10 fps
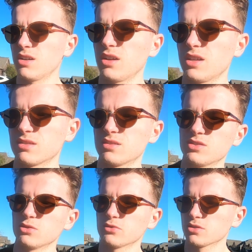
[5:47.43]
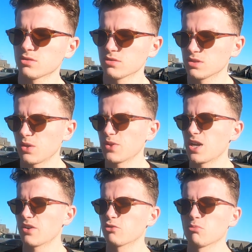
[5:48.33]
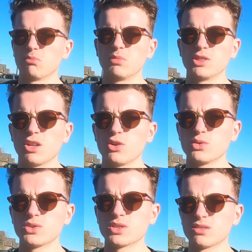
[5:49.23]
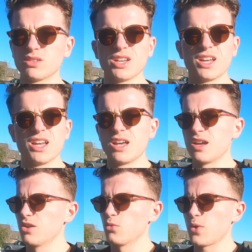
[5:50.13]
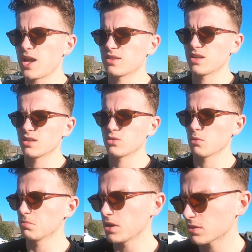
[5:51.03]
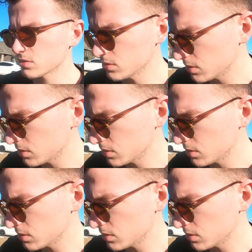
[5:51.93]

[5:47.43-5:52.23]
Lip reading: in silver that we got from Lowe's. We added that into our bottle,